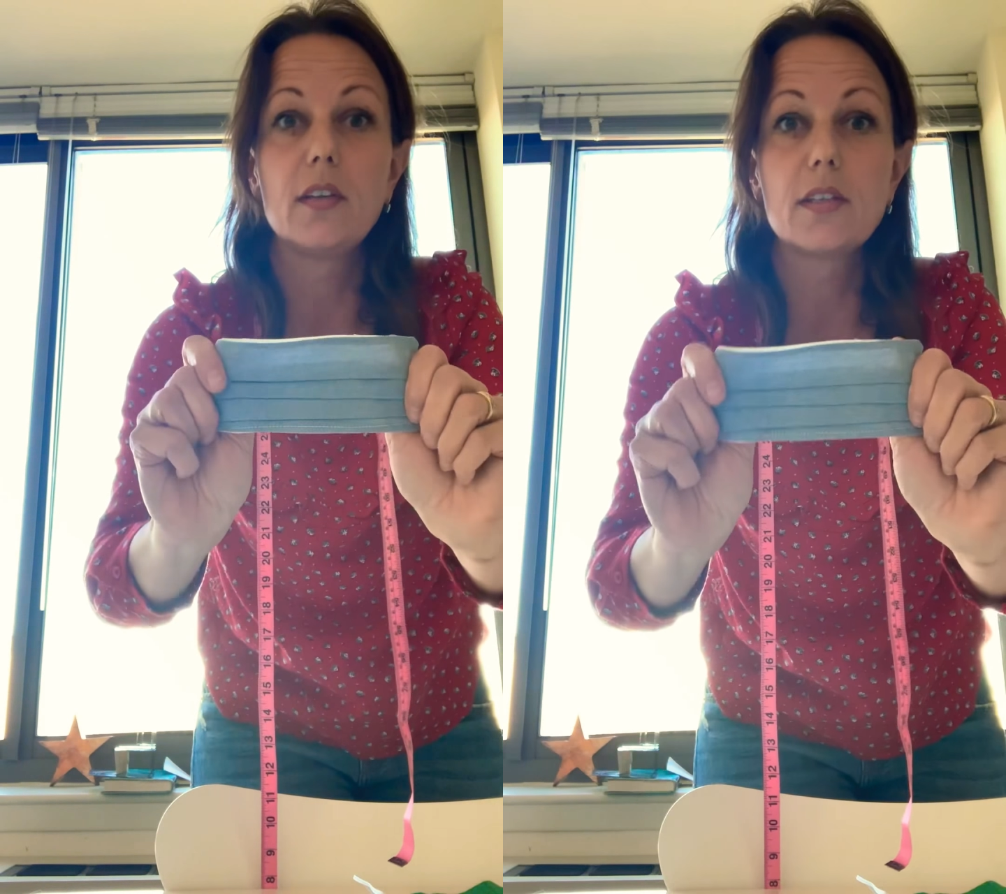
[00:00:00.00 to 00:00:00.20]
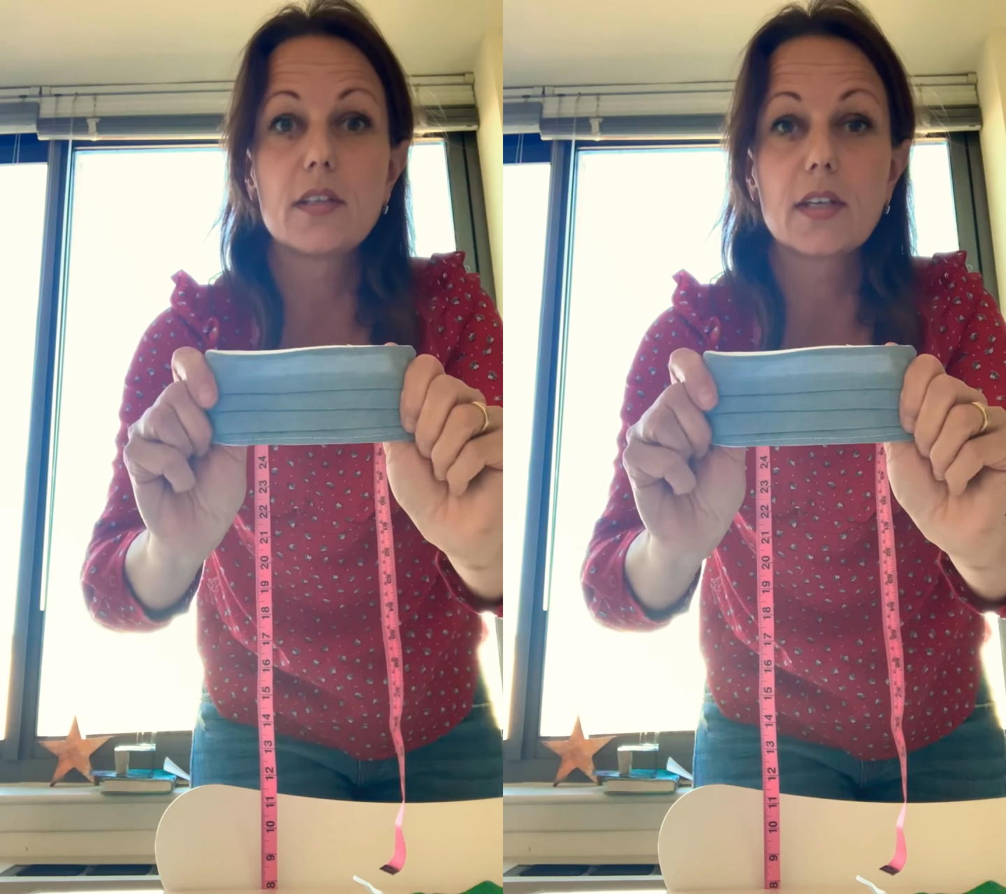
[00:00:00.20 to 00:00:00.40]

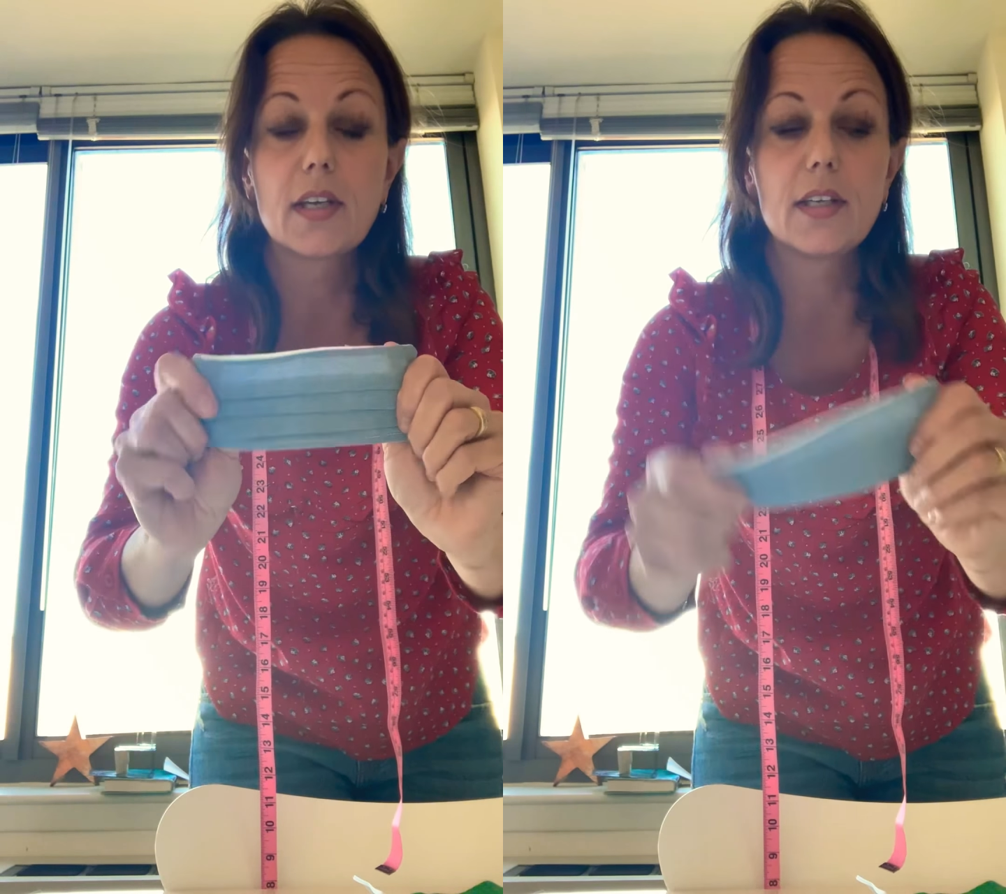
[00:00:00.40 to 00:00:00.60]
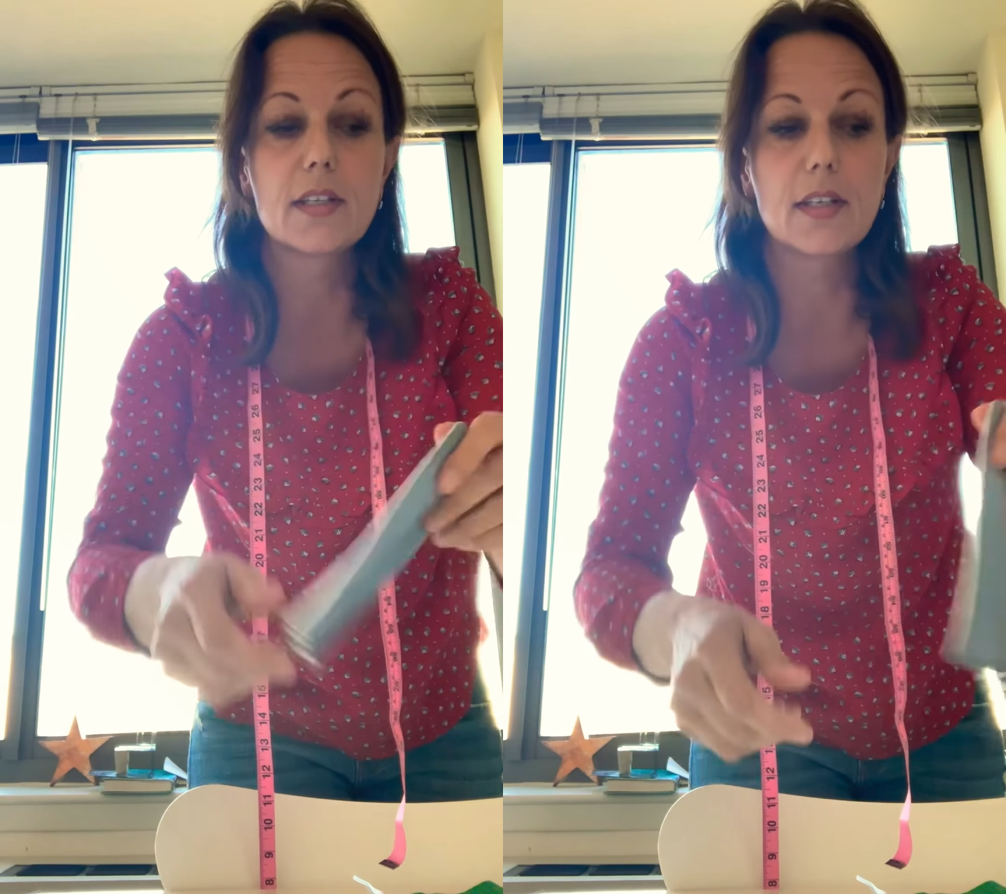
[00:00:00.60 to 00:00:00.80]
This is a
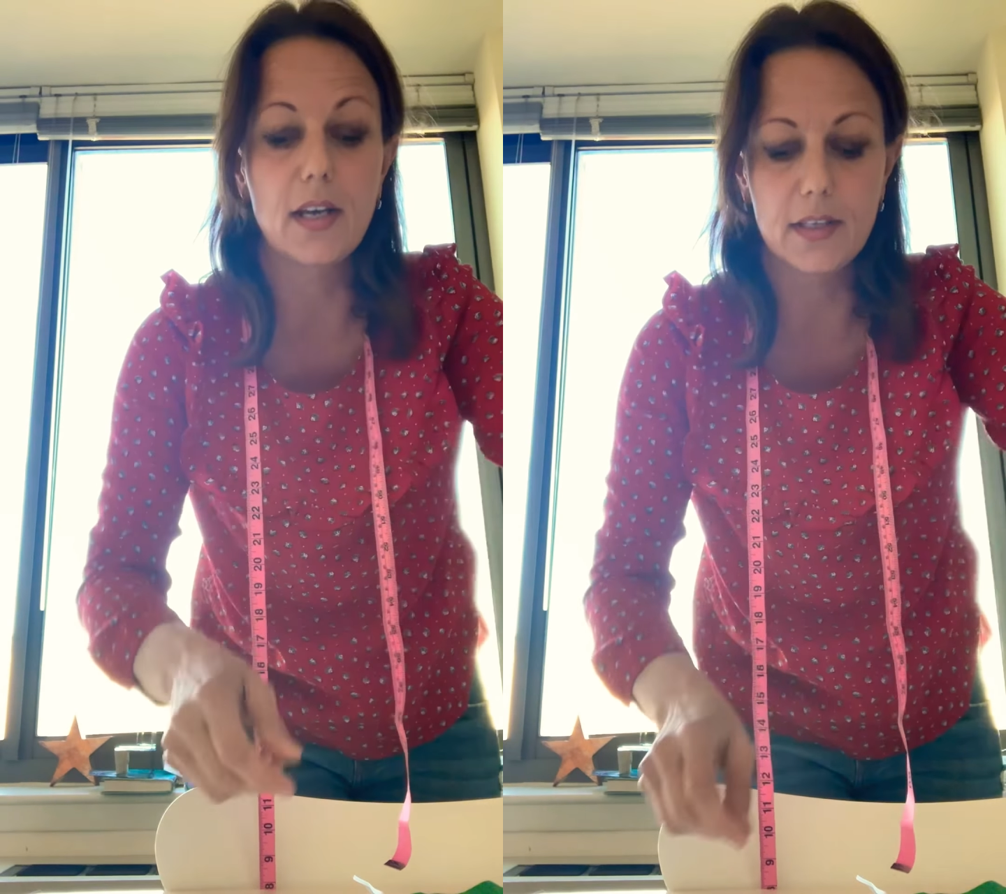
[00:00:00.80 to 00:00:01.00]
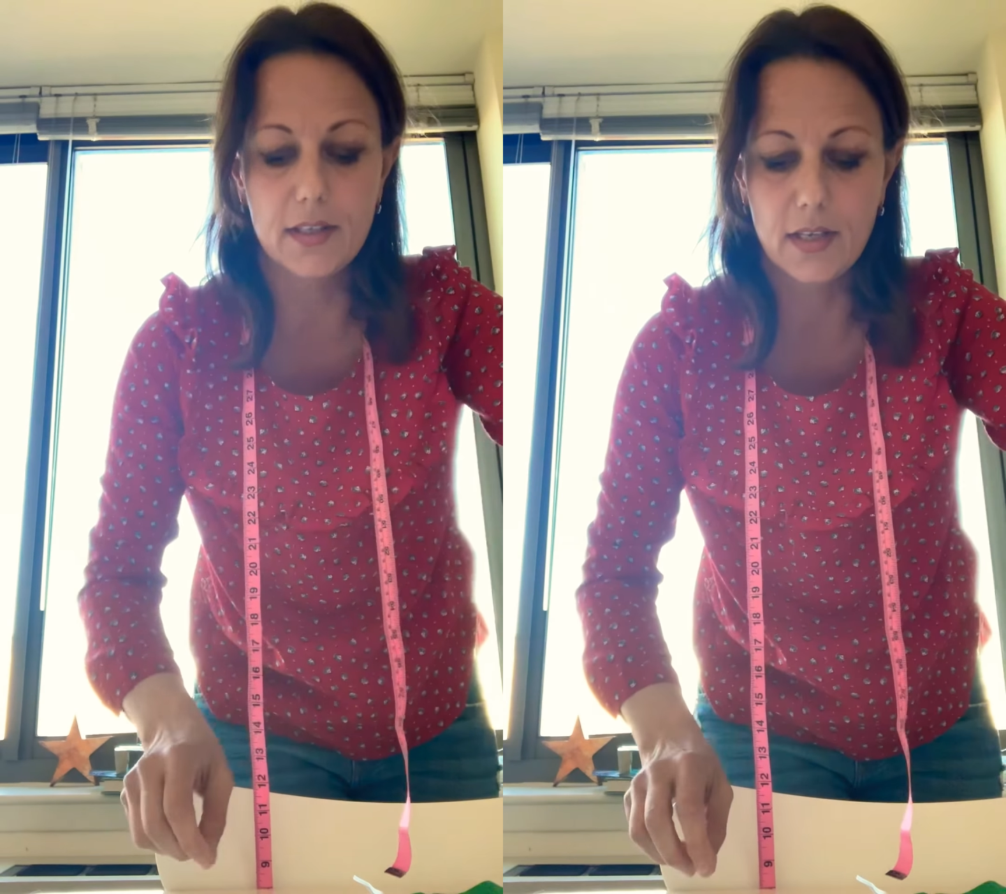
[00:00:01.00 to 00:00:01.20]
kid
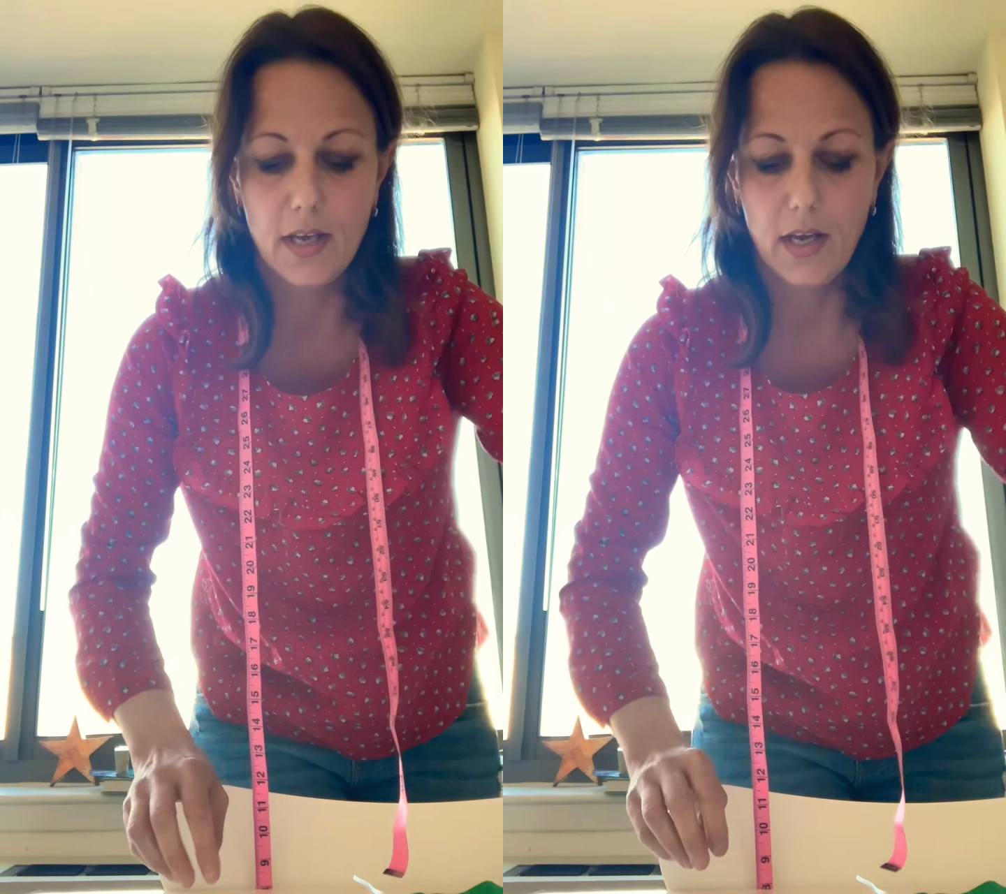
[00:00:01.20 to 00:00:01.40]
size.